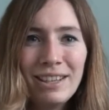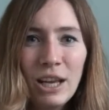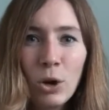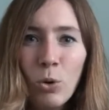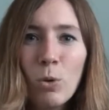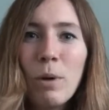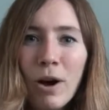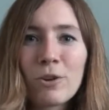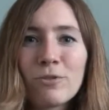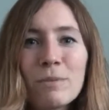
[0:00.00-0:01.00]
a core
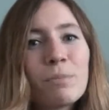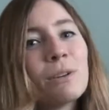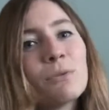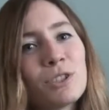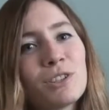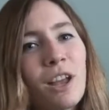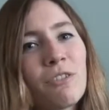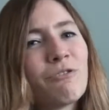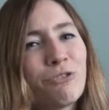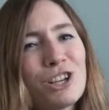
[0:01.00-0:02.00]
part of it, but it was just kind
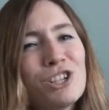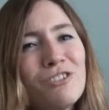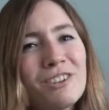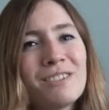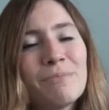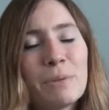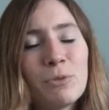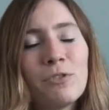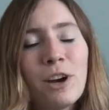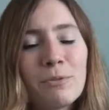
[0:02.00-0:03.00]
of fresher and a bit
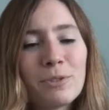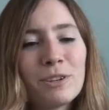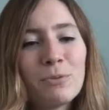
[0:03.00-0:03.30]
more vibrant.